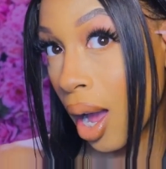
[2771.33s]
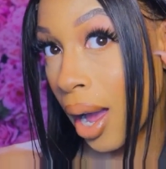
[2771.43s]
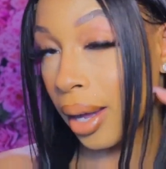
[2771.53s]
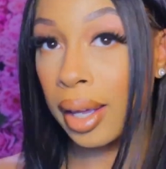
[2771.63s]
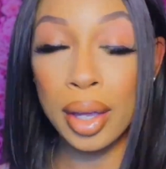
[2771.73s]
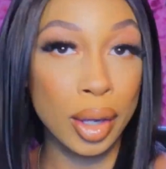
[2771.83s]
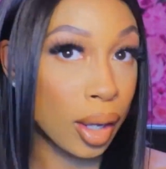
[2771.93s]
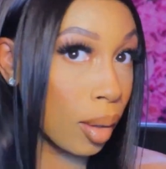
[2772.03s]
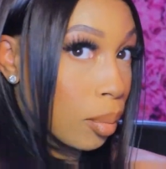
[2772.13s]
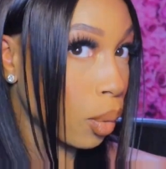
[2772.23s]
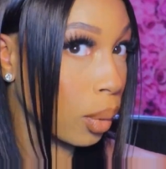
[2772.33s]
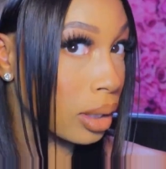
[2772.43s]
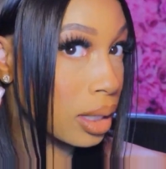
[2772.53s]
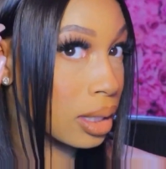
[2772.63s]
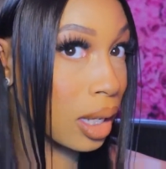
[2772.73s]
I am
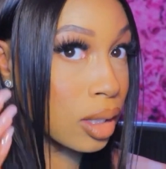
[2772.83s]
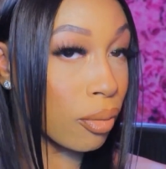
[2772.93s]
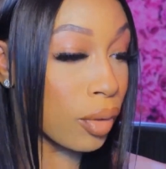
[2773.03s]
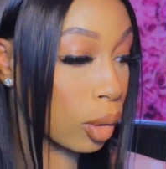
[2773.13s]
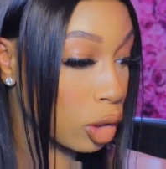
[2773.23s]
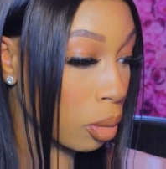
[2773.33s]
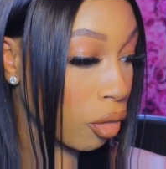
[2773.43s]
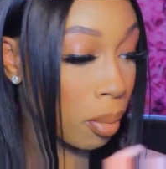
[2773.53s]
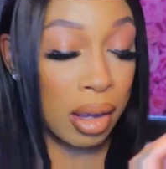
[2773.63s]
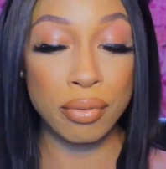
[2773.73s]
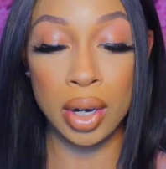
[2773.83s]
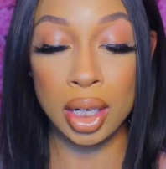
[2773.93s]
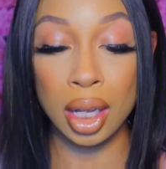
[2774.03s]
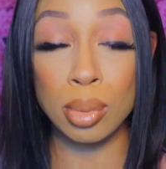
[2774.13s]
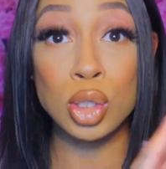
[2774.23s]
going to take some photos before my
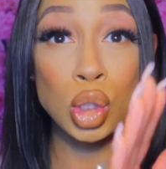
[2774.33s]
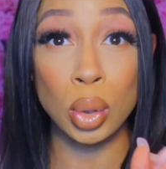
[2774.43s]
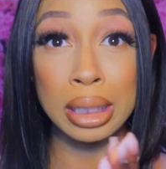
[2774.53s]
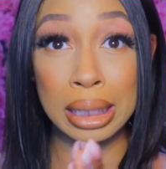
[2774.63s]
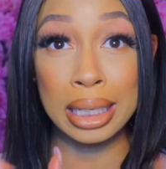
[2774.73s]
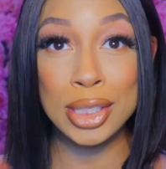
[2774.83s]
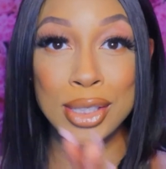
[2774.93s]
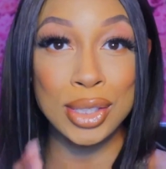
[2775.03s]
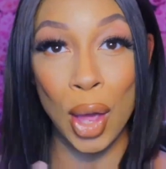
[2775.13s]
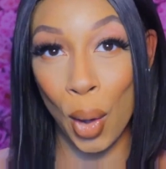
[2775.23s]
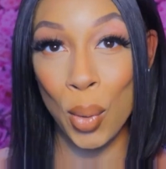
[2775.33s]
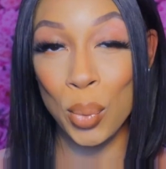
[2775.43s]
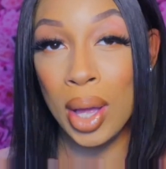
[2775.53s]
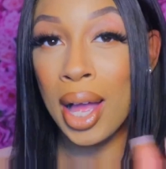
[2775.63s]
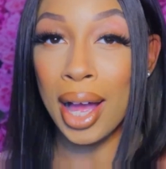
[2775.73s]
friend comes shortly,
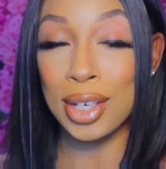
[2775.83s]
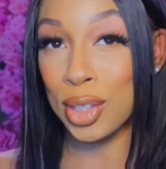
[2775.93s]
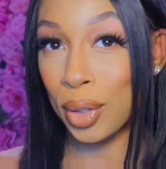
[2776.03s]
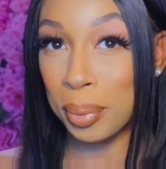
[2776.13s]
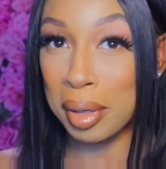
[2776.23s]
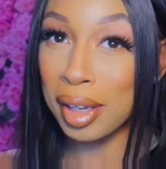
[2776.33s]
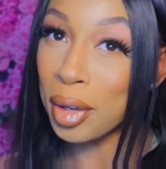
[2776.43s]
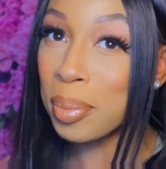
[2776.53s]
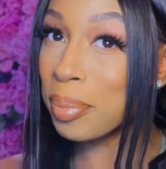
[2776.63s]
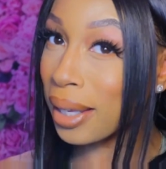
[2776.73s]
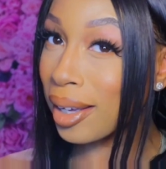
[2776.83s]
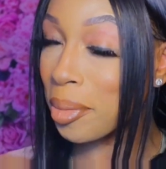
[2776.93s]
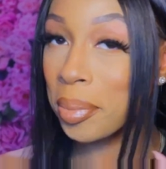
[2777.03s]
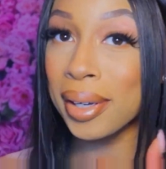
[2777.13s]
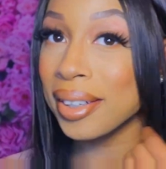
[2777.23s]
so I'll show you in a little
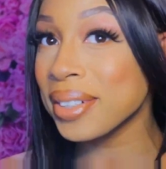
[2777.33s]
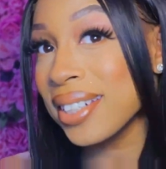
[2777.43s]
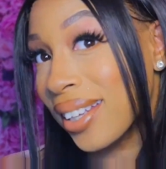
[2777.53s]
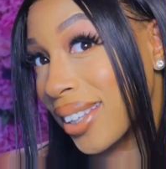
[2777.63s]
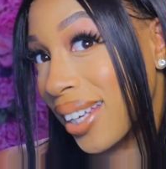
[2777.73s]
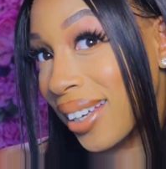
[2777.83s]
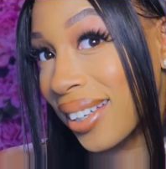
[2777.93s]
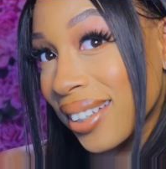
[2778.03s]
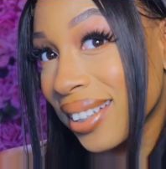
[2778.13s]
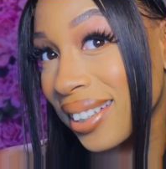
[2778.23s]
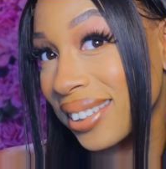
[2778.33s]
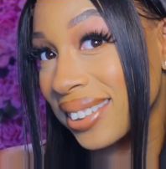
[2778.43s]
bit. But what y'all think?